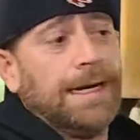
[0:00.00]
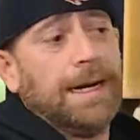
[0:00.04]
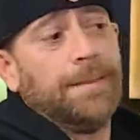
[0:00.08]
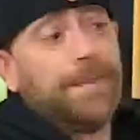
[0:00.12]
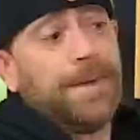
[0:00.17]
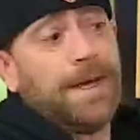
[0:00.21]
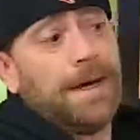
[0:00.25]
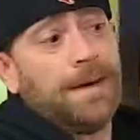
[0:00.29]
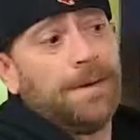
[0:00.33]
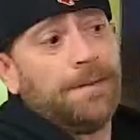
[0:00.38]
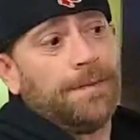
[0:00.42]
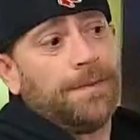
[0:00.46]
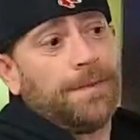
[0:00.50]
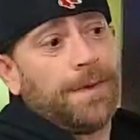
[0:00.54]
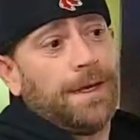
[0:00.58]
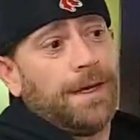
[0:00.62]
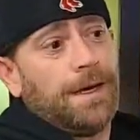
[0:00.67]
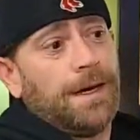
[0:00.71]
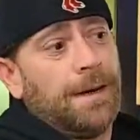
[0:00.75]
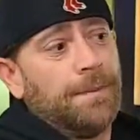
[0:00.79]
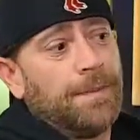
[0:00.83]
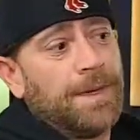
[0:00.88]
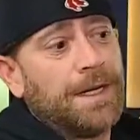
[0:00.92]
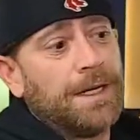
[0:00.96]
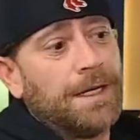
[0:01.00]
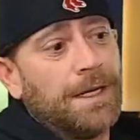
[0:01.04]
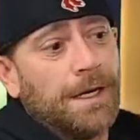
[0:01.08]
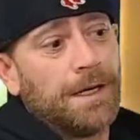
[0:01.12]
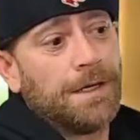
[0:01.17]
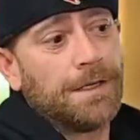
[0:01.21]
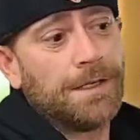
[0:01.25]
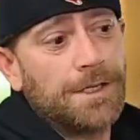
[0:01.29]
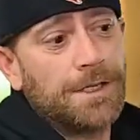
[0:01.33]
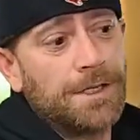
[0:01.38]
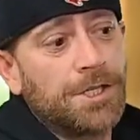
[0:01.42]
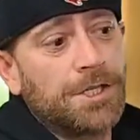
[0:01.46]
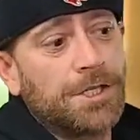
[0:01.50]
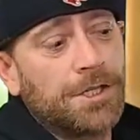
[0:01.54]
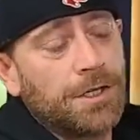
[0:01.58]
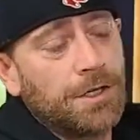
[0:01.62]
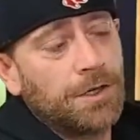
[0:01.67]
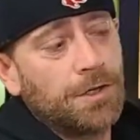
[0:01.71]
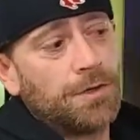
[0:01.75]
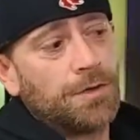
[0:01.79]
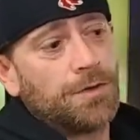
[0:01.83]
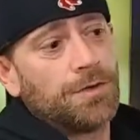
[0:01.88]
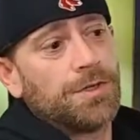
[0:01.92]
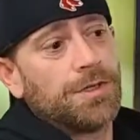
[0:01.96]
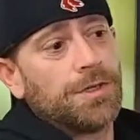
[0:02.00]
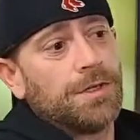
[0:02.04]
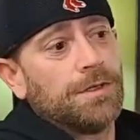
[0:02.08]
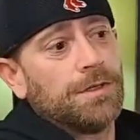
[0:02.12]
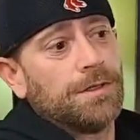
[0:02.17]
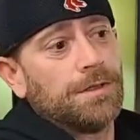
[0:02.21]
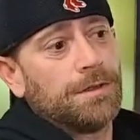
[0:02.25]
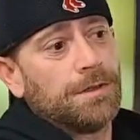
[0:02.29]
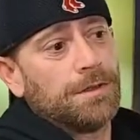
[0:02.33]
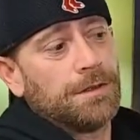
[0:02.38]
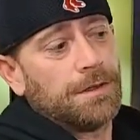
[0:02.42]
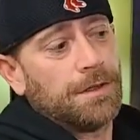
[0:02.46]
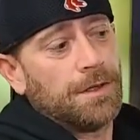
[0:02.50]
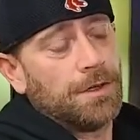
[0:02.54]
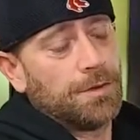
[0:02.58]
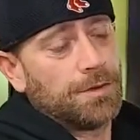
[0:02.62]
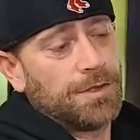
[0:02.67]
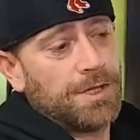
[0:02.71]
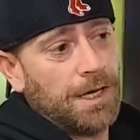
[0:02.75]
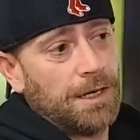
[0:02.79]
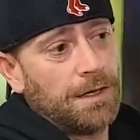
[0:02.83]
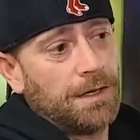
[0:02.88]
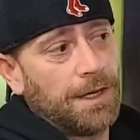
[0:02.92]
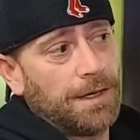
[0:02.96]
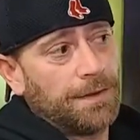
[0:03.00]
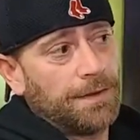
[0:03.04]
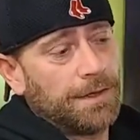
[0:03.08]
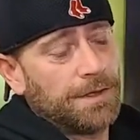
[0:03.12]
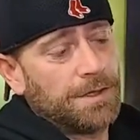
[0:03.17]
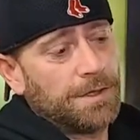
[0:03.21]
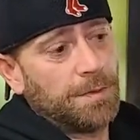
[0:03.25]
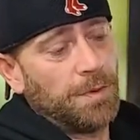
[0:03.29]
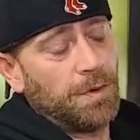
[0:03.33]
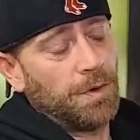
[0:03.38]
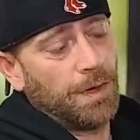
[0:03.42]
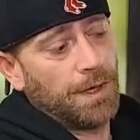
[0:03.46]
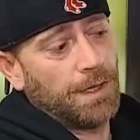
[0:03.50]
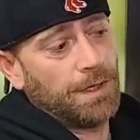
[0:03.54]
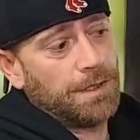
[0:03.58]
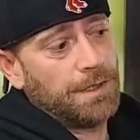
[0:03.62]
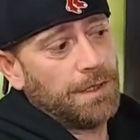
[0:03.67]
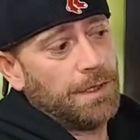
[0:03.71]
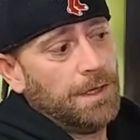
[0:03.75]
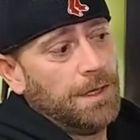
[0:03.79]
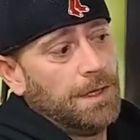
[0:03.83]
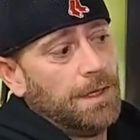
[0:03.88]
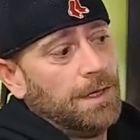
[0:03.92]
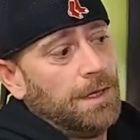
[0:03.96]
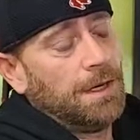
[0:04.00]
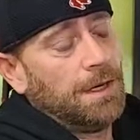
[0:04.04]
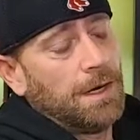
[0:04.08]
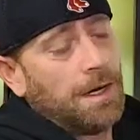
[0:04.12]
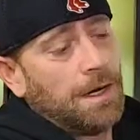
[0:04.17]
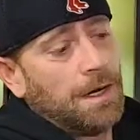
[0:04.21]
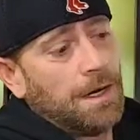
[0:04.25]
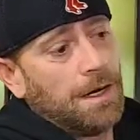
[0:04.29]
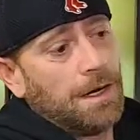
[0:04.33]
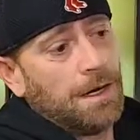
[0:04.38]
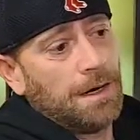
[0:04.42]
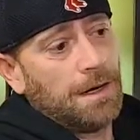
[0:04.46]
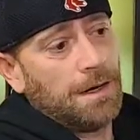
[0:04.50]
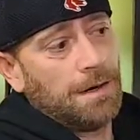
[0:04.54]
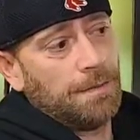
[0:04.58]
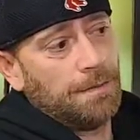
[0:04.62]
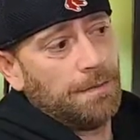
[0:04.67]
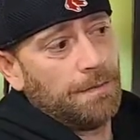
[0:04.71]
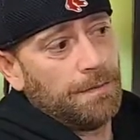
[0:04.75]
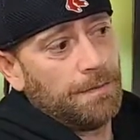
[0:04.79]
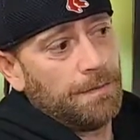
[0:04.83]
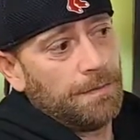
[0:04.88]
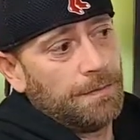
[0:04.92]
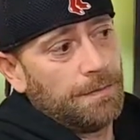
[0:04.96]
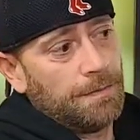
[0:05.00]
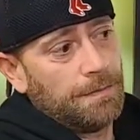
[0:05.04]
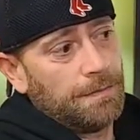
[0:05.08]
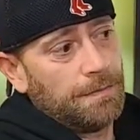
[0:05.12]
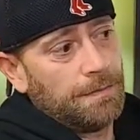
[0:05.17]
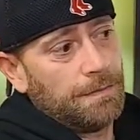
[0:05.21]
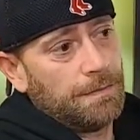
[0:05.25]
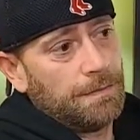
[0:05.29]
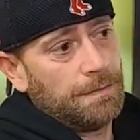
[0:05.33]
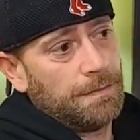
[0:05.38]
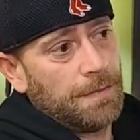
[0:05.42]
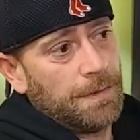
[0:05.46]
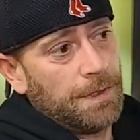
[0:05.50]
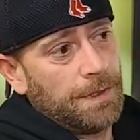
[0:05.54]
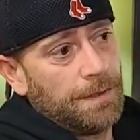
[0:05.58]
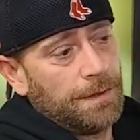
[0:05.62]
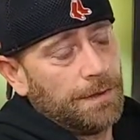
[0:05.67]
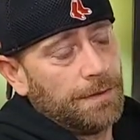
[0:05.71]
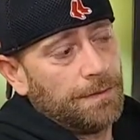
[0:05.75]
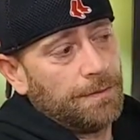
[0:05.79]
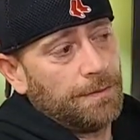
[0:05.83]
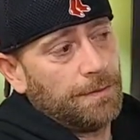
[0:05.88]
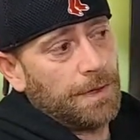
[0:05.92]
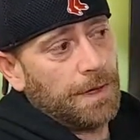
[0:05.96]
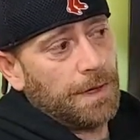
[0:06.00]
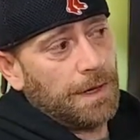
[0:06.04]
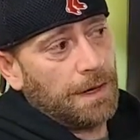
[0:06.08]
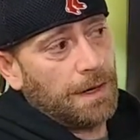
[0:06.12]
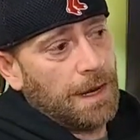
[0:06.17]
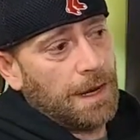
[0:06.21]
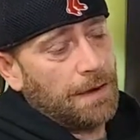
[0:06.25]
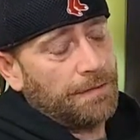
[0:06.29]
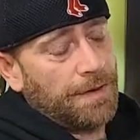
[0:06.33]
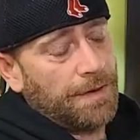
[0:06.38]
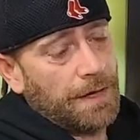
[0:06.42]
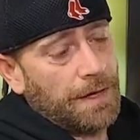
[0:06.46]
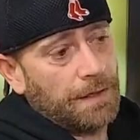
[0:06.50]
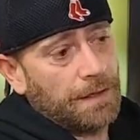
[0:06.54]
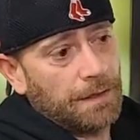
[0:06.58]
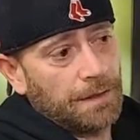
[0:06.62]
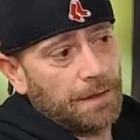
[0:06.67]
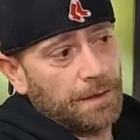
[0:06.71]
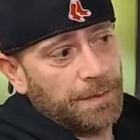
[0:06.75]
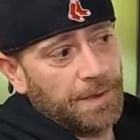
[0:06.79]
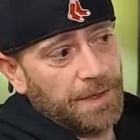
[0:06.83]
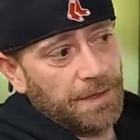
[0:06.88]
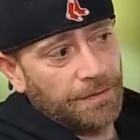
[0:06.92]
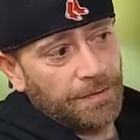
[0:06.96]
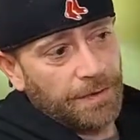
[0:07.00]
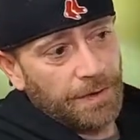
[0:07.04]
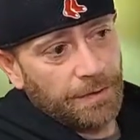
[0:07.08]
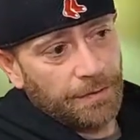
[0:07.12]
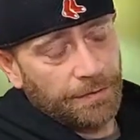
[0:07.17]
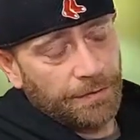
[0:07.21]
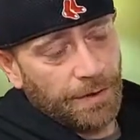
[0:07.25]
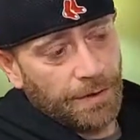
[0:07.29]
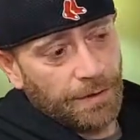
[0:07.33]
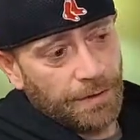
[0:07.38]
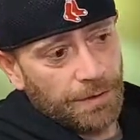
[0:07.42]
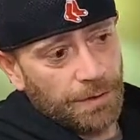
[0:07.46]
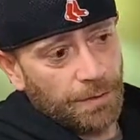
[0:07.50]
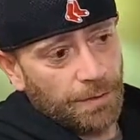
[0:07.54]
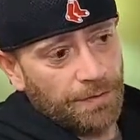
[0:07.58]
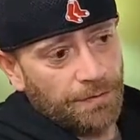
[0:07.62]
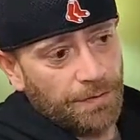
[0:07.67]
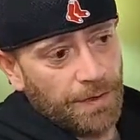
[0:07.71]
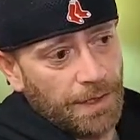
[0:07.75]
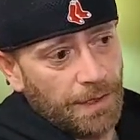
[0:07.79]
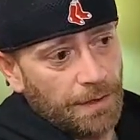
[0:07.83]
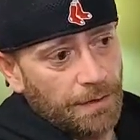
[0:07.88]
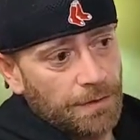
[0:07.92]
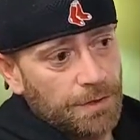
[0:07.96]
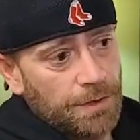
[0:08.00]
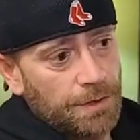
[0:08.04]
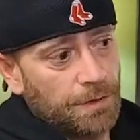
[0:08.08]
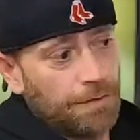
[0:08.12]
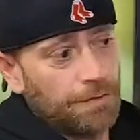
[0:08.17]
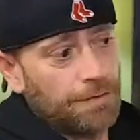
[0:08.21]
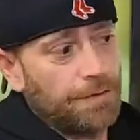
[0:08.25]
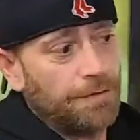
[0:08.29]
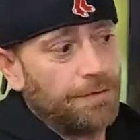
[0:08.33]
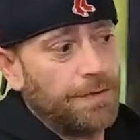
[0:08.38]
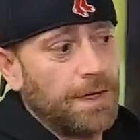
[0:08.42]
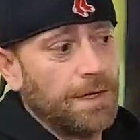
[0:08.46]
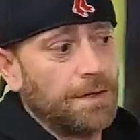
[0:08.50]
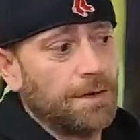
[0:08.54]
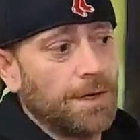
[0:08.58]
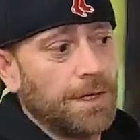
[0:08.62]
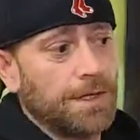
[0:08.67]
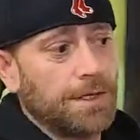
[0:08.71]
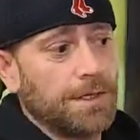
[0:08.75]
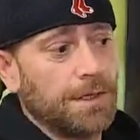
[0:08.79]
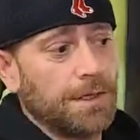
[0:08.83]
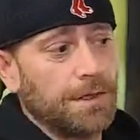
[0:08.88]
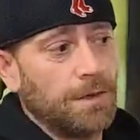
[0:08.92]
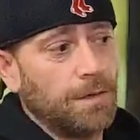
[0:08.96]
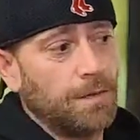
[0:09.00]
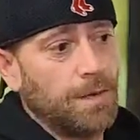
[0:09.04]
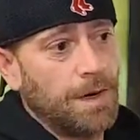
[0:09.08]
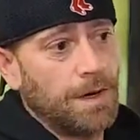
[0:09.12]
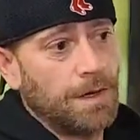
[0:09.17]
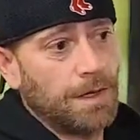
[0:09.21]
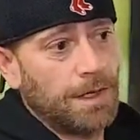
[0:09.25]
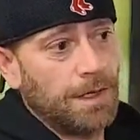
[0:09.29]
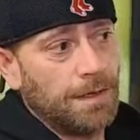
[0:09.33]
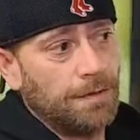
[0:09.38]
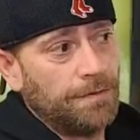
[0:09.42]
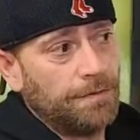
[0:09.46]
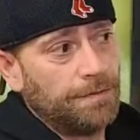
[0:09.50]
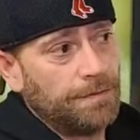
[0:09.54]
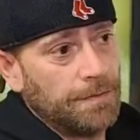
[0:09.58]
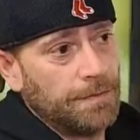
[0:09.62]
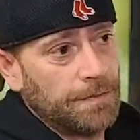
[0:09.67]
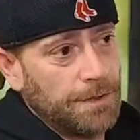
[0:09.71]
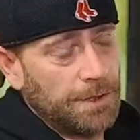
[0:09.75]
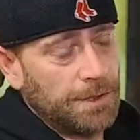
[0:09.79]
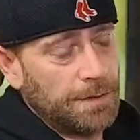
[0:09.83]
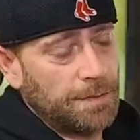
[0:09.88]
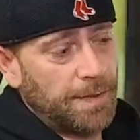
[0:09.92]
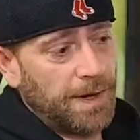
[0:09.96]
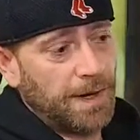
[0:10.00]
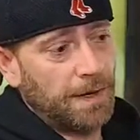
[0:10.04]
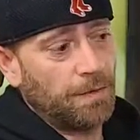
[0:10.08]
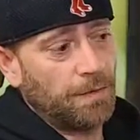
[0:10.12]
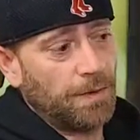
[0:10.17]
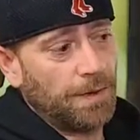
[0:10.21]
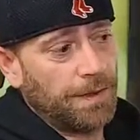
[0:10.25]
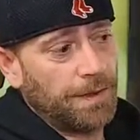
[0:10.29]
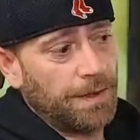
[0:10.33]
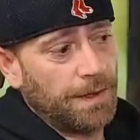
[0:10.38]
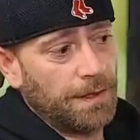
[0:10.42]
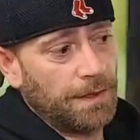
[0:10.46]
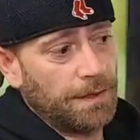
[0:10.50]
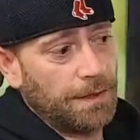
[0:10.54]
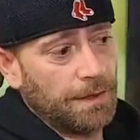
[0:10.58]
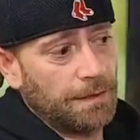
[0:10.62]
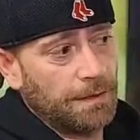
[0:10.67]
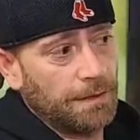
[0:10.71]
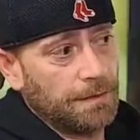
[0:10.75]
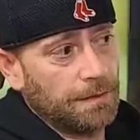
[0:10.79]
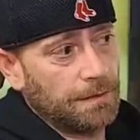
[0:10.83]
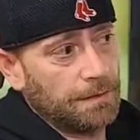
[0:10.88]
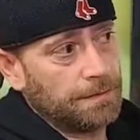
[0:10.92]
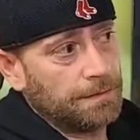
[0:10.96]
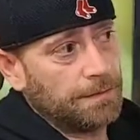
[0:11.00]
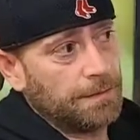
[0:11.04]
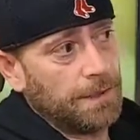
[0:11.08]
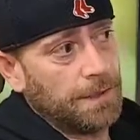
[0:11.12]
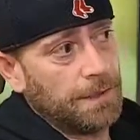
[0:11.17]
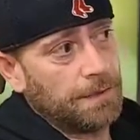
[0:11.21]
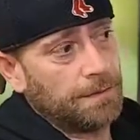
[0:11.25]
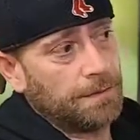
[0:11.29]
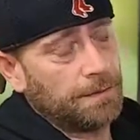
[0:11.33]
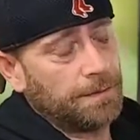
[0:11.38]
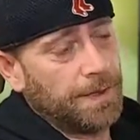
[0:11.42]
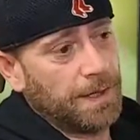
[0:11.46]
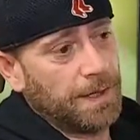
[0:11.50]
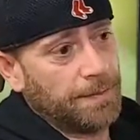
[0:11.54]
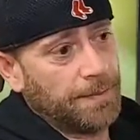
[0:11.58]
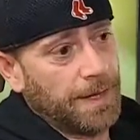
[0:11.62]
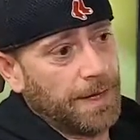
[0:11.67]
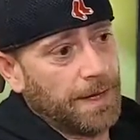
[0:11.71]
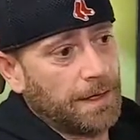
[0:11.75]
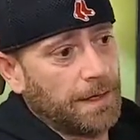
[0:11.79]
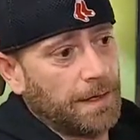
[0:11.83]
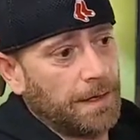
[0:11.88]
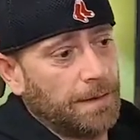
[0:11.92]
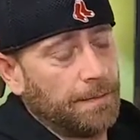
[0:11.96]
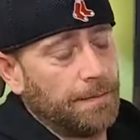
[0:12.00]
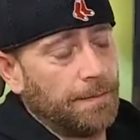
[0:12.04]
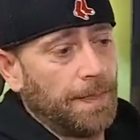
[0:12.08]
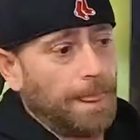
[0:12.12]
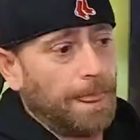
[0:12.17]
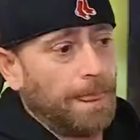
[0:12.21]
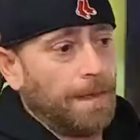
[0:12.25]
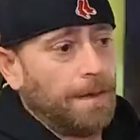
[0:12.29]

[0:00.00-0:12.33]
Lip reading: and I'm in an undisclosed hotel at this point, and I've had a little bit of interference with video. So if the video gets a little wonky, just bear with it. It'll pick back up.